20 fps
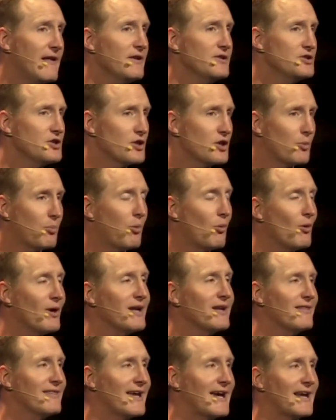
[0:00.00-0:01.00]
to the
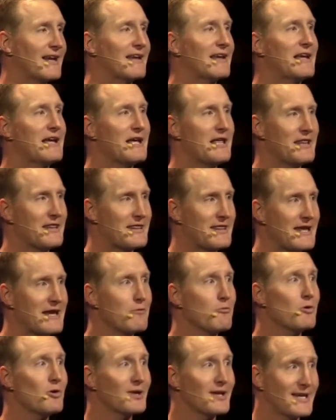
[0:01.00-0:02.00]
point that they
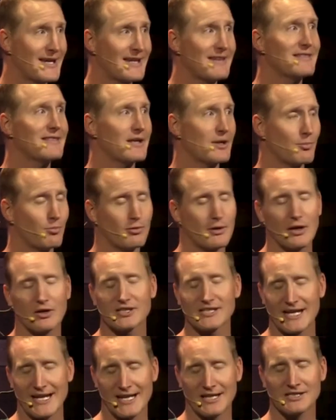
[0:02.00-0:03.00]
will get their
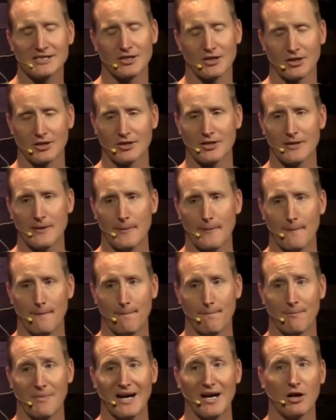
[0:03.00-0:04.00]
prayers answered
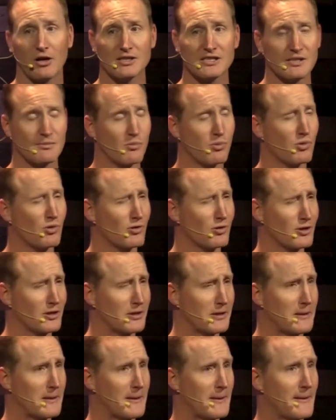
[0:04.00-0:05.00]
by our support.
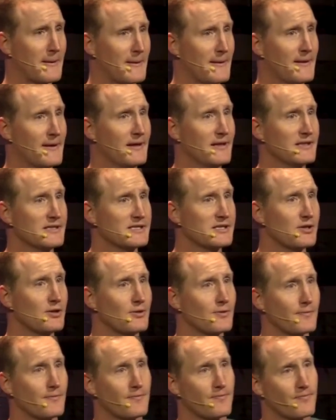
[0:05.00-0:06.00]

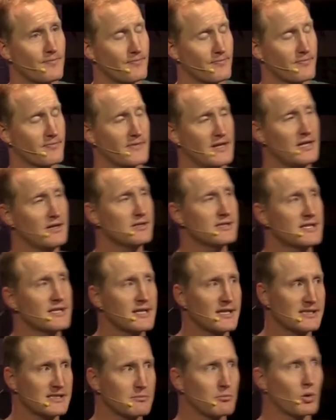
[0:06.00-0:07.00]
So here's the
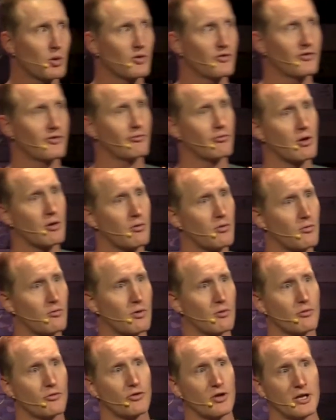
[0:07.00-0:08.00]
nuts and bolts of what
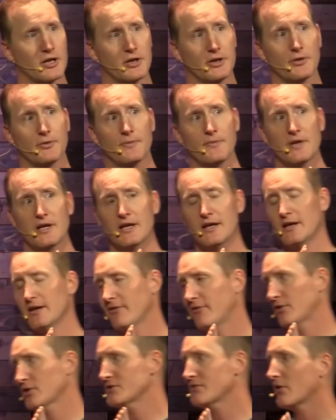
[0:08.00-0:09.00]
we're trying to do.
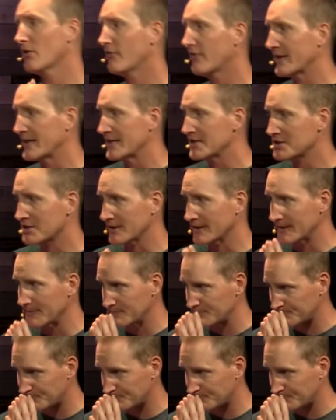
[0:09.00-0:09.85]
First of all, financially.